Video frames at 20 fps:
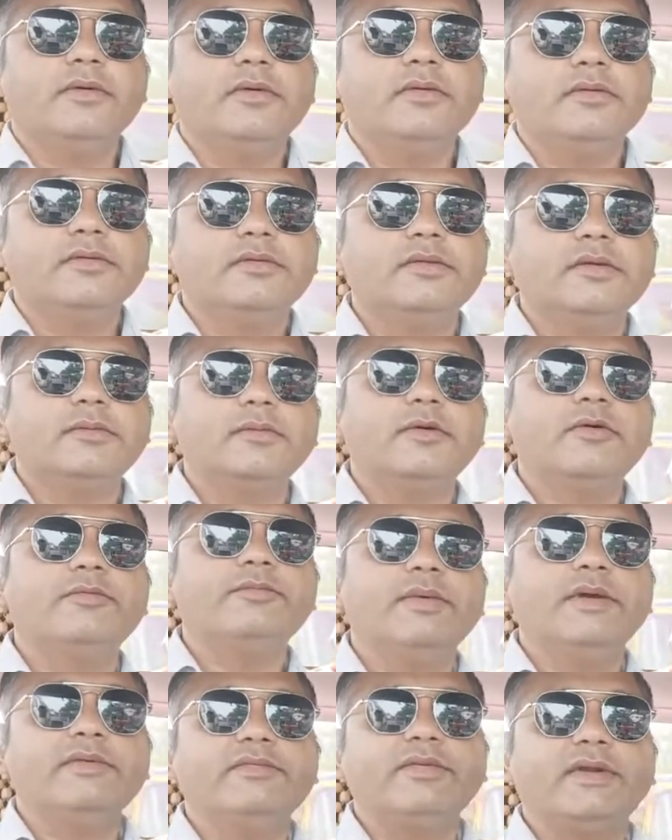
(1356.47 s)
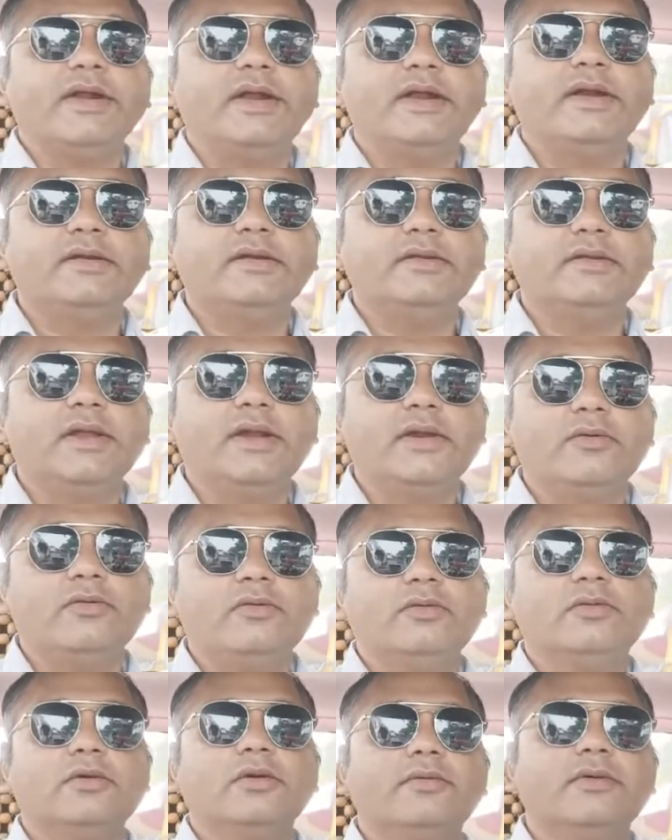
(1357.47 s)
some of my friends and
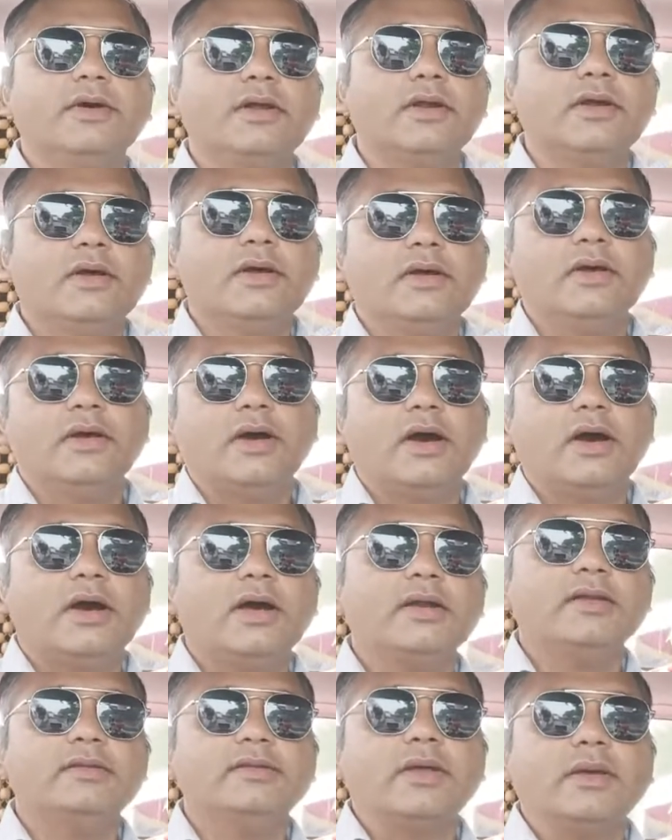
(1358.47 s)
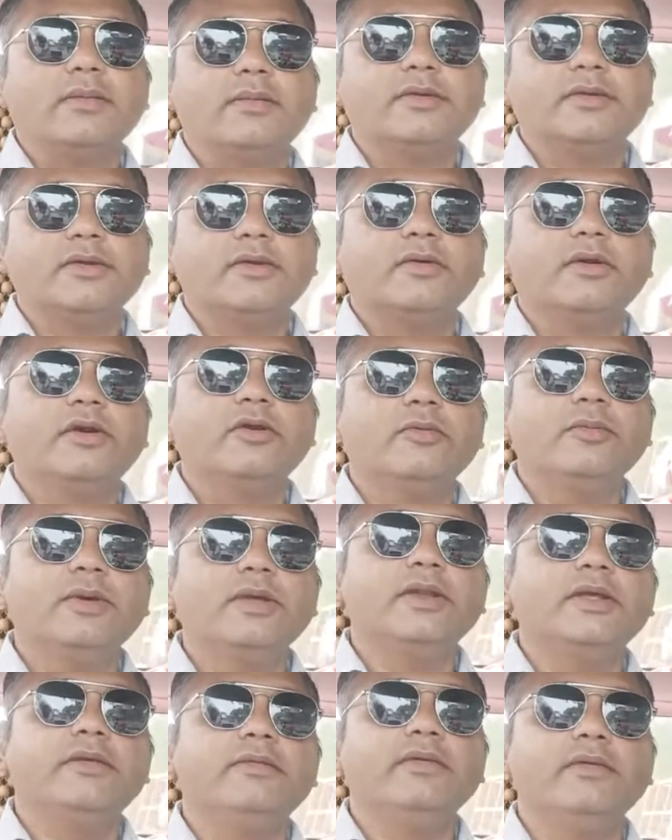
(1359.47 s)
whosoever are in cybersecurity
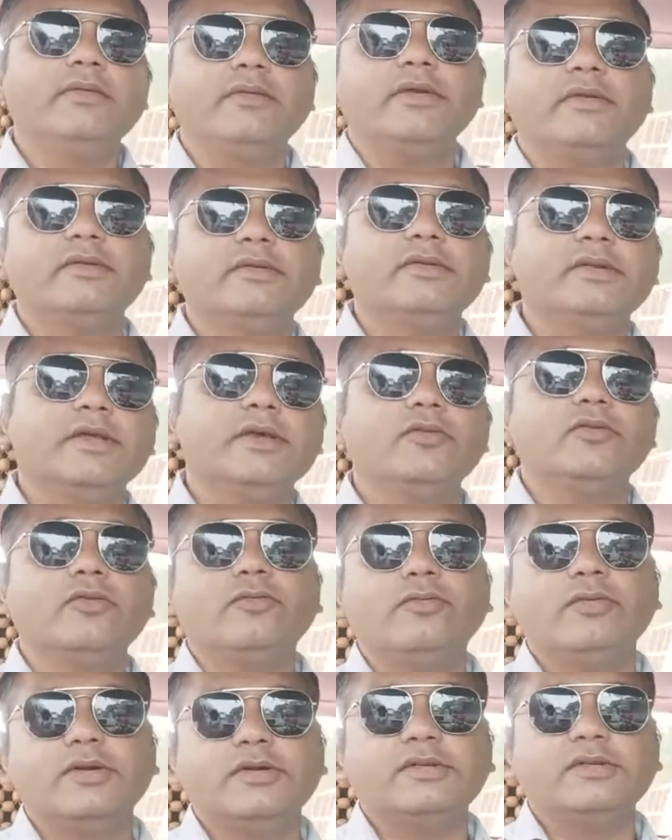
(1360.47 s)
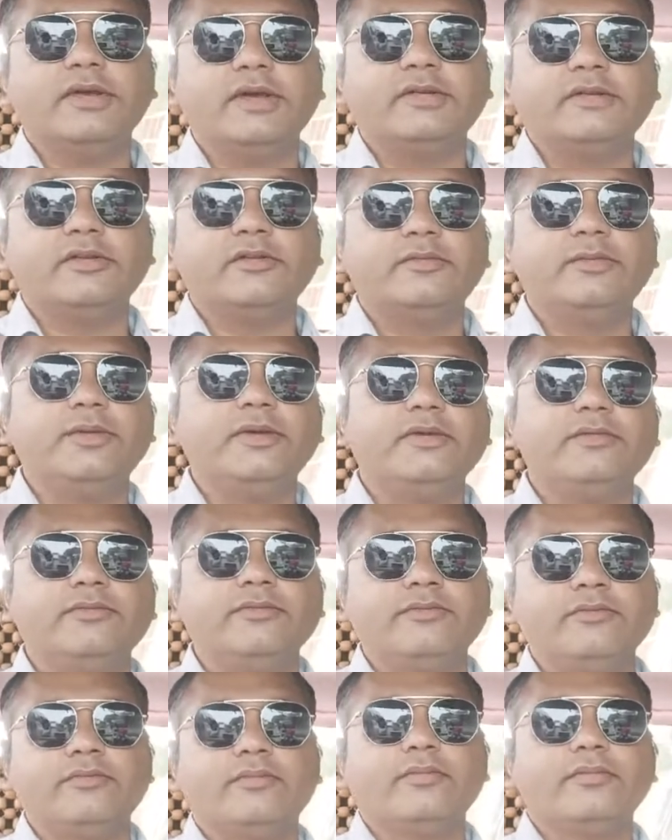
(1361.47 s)
domain, everyone is saying go for CSSP.
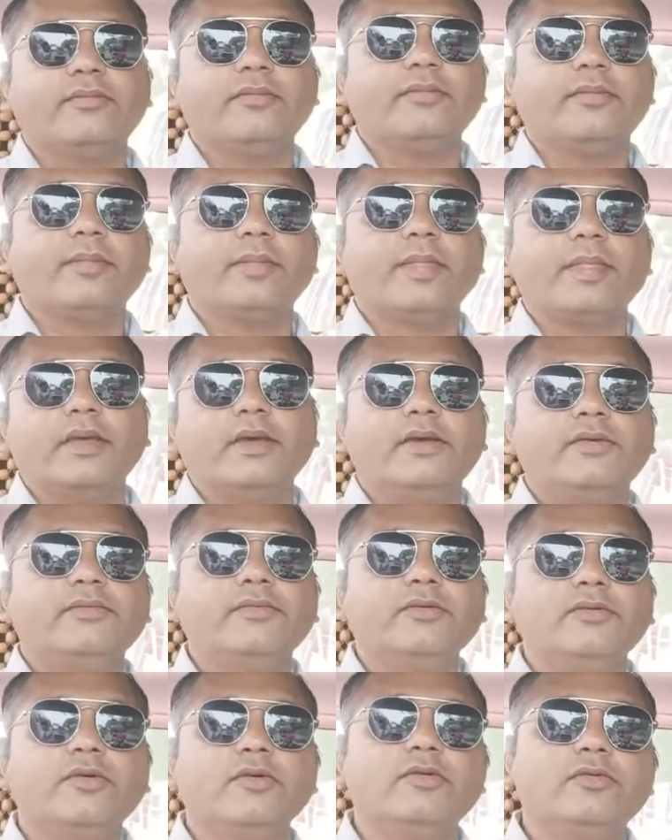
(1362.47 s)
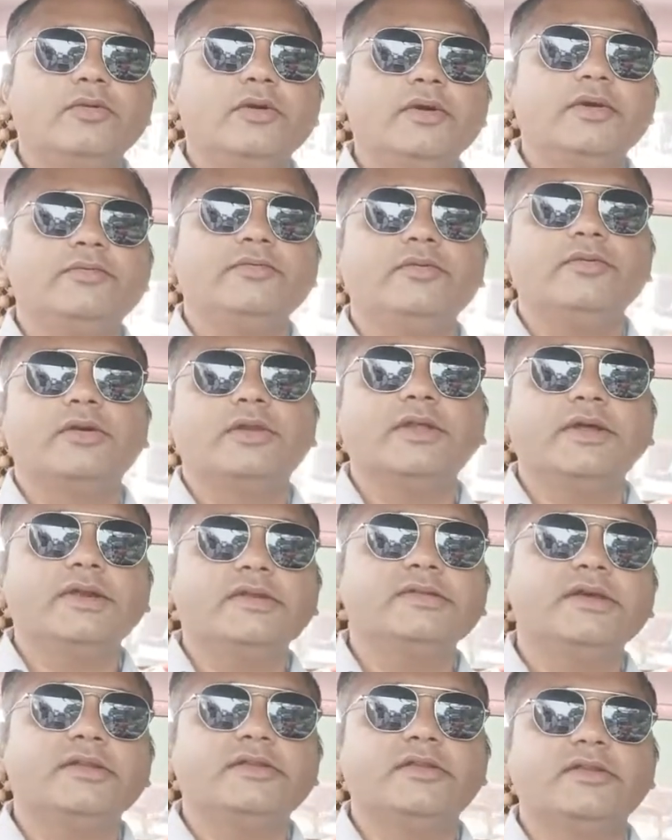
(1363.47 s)
If you
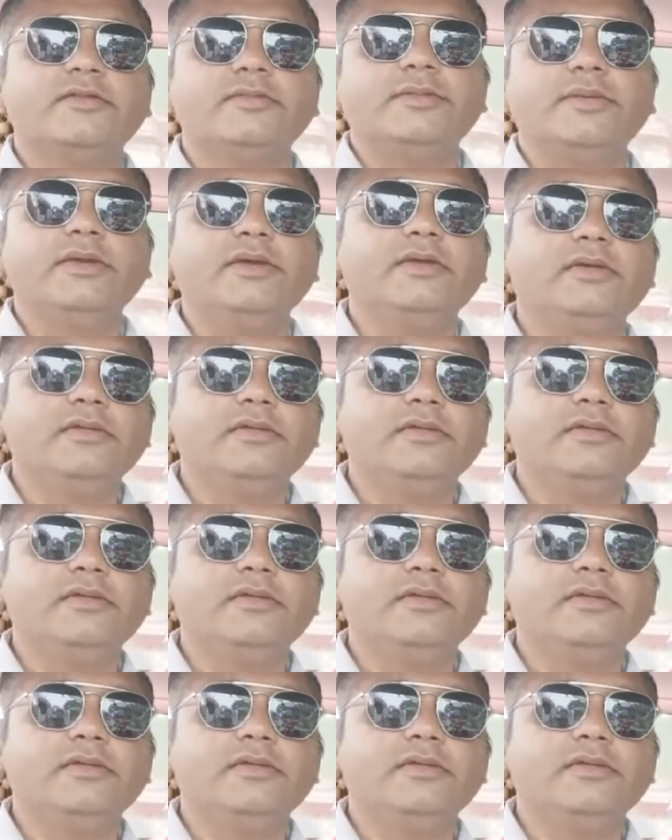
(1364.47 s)
clear CSSP,